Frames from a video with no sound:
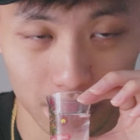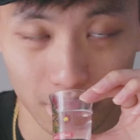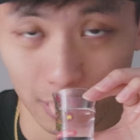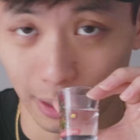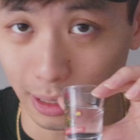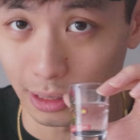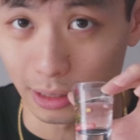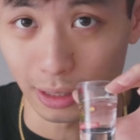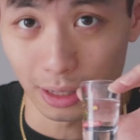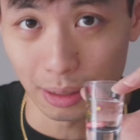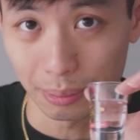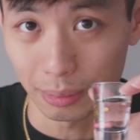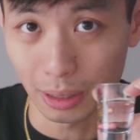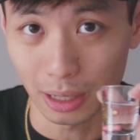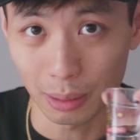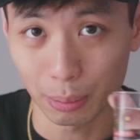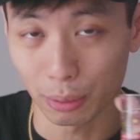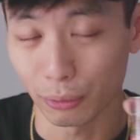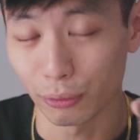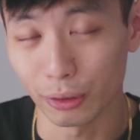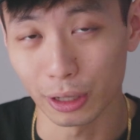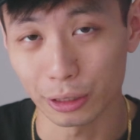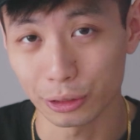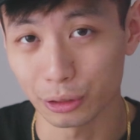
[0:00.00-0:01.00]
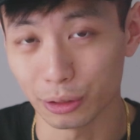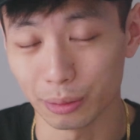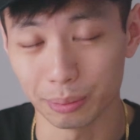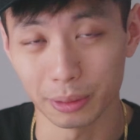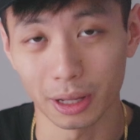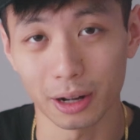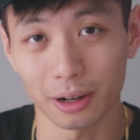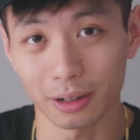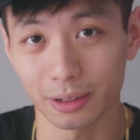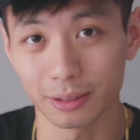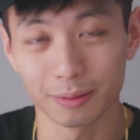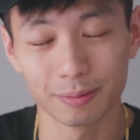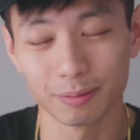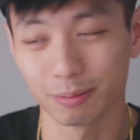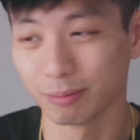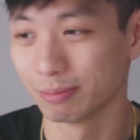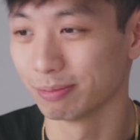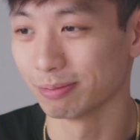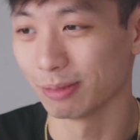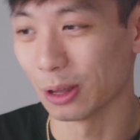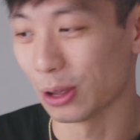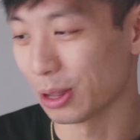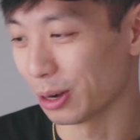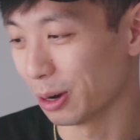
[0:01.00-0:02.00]
Like I said, I'm not a professional, I'm not a
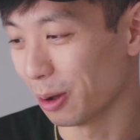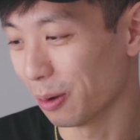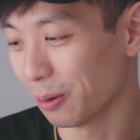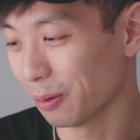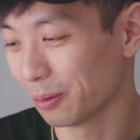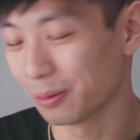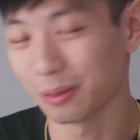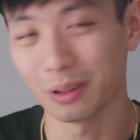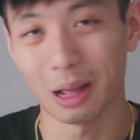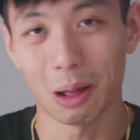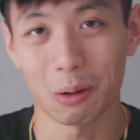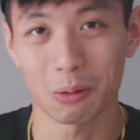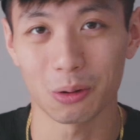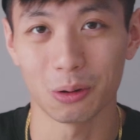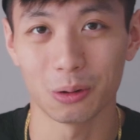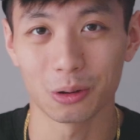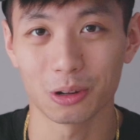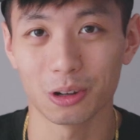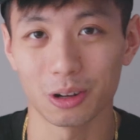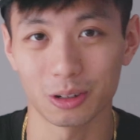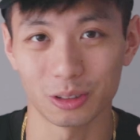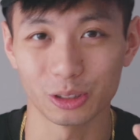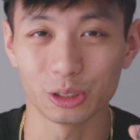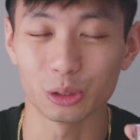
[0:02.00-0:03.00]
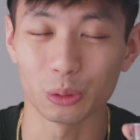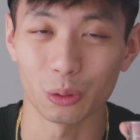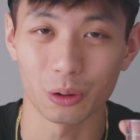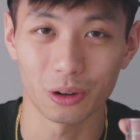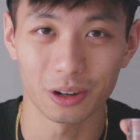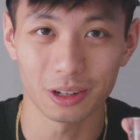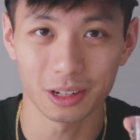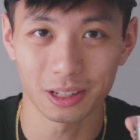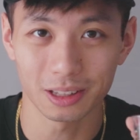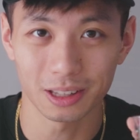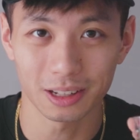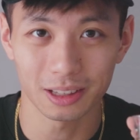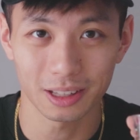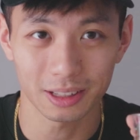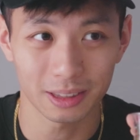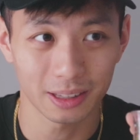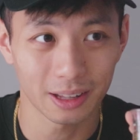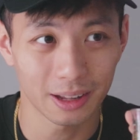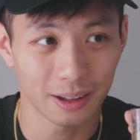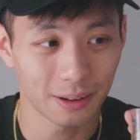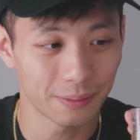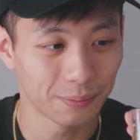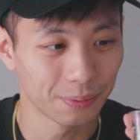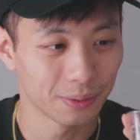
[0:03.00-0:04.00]
alcohol connoisseur or anything like
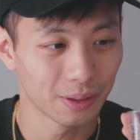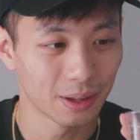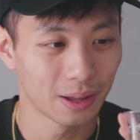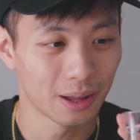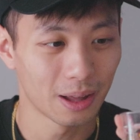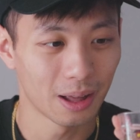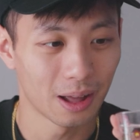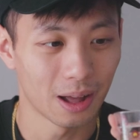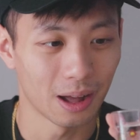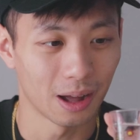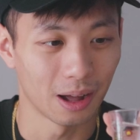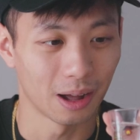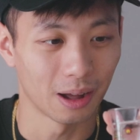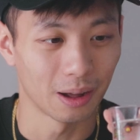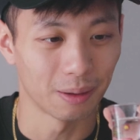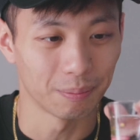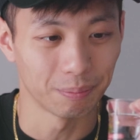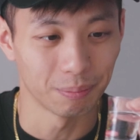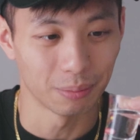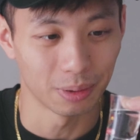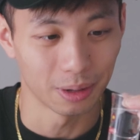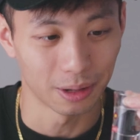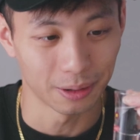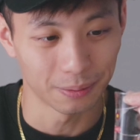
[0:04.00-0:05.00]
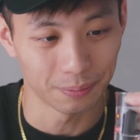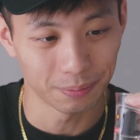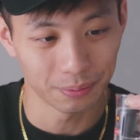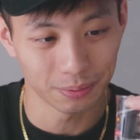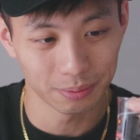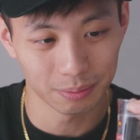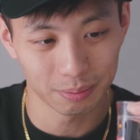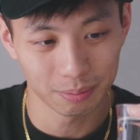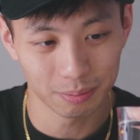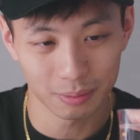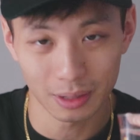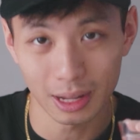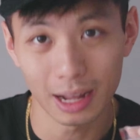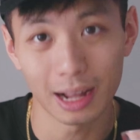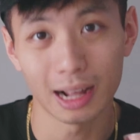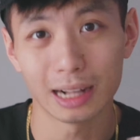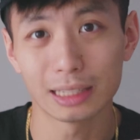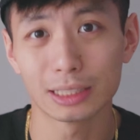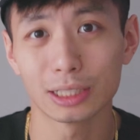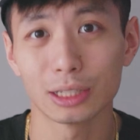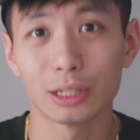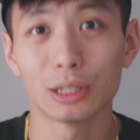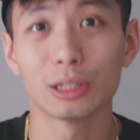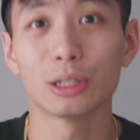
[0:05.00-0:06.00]
that. But
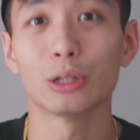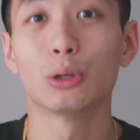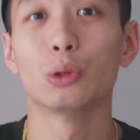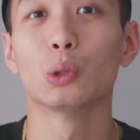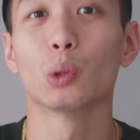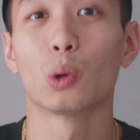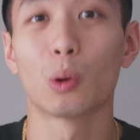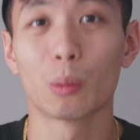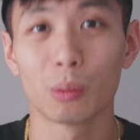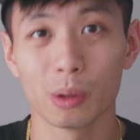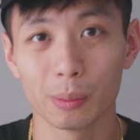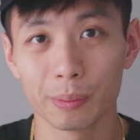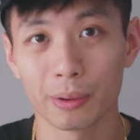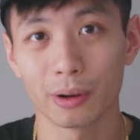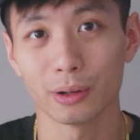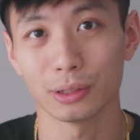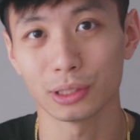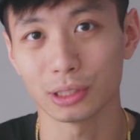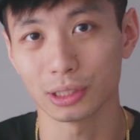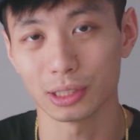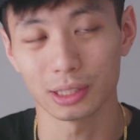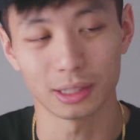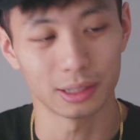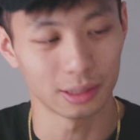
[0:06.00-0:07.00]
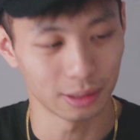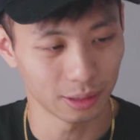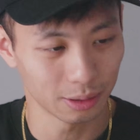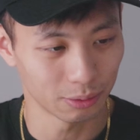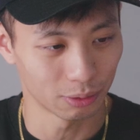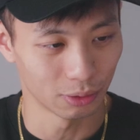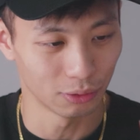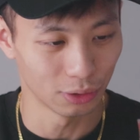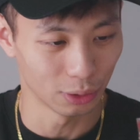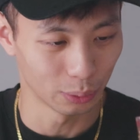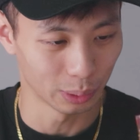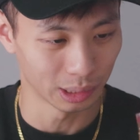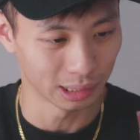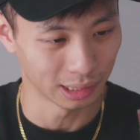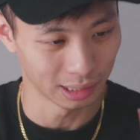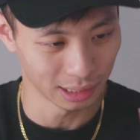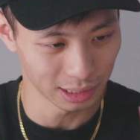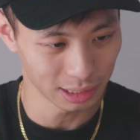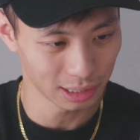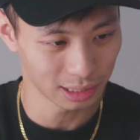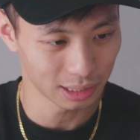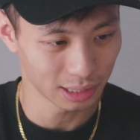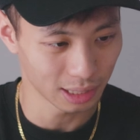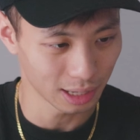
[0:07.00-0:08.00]
as a normal person reviewing
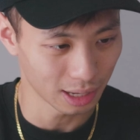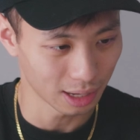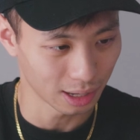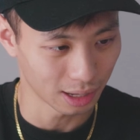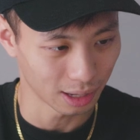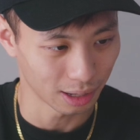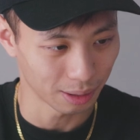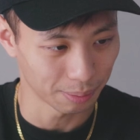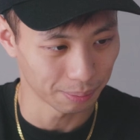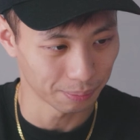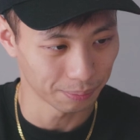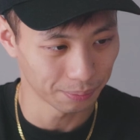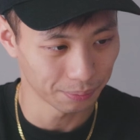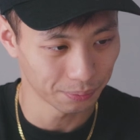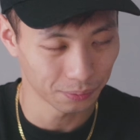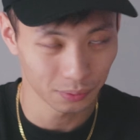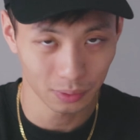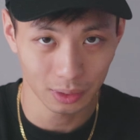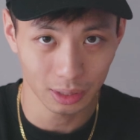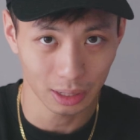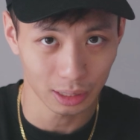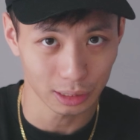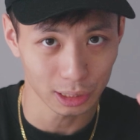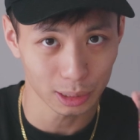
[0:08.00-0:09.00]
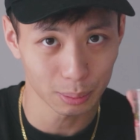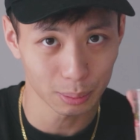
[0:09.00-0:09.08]
this, yeah, it